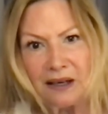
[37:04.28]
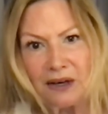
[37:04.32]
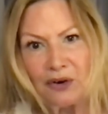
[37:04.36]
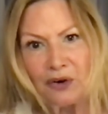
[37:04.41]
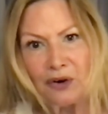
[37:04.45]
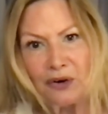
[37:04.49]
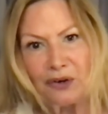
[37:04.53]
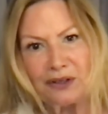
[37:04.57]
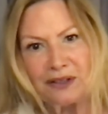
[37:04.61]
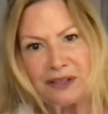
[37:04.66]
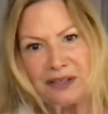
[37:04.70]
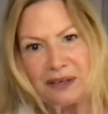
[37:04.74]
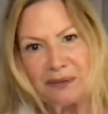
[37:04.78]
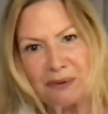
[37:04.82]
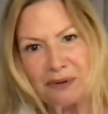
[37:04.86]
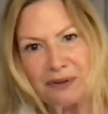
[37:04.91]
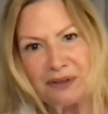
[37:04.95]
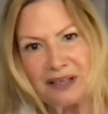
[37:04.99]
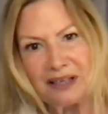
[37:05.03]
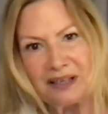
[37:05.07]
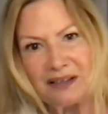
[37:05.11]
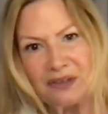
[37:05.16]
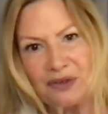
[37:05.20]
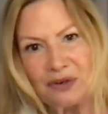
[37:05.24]
or a temper
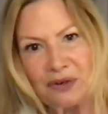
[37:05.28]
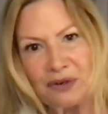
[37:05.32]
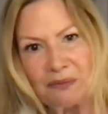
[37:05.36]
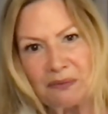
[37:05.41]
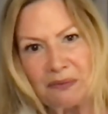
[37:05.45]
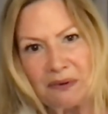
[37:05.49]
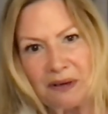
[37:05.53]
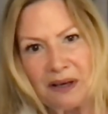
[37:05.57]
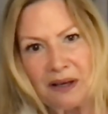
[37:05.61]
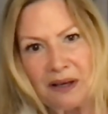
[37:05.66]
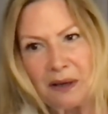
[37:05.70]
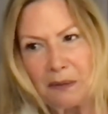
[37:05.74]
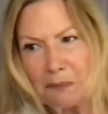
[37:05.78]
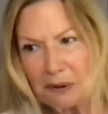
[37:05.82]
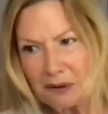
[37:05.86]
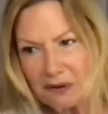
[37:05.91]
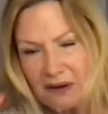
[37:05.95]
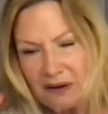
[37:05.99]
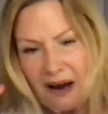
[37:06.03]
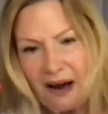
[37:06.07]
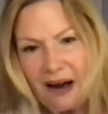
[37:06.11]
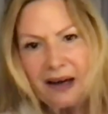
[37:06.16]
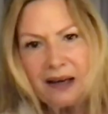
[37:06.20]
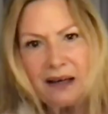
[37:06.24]
tantrum, but
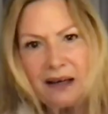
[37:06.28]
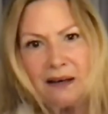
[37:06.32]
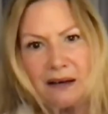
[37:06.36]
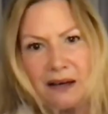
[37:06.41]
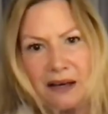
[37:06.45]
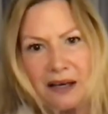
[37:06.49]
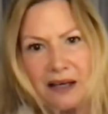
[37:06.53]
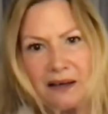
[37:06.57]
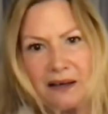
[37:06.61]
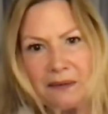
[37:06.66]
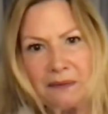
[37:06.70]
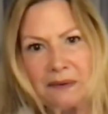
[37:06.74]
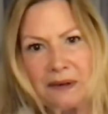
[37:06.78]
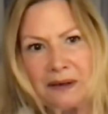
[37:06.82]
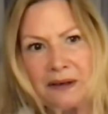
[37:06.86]
kindly,